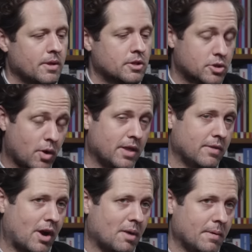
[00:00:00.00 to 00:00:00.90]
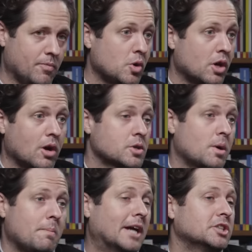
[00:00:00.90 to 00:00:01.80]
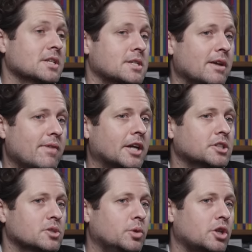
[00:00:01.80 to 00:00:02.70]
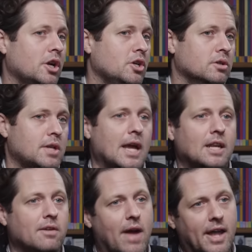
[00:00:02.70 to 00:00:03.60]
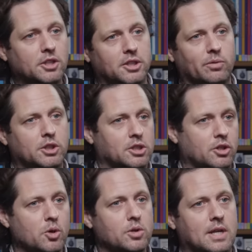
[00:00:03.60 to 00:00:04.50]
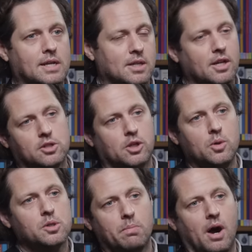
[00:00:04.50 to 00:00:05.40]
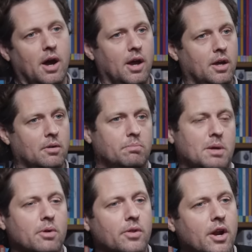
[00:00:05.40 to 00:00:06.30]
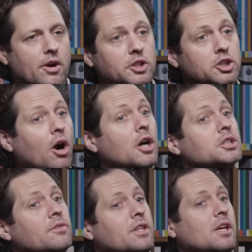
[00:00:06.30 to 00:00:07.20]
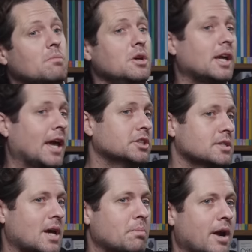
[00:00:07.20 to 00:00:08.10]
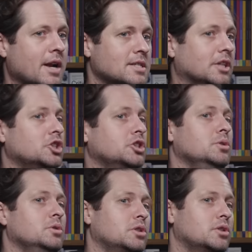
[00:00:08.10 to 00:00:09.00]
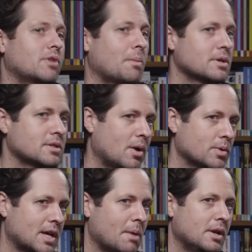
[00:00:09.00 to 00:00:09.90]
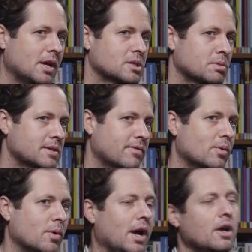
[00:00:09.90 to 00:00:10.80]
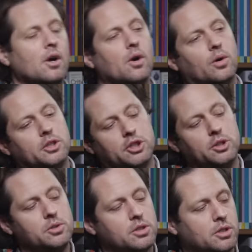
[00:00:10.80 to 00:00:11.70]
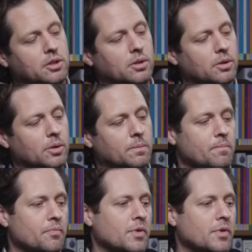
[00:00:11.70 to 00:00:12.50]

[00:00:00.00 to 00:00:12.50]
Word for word: destroy the environment. You could also imagine a set of actions which are taken advantage of, which are used as an excuse by people that are in charge of the communications apparatus that choose to represent what's happening in a specific way, or choose to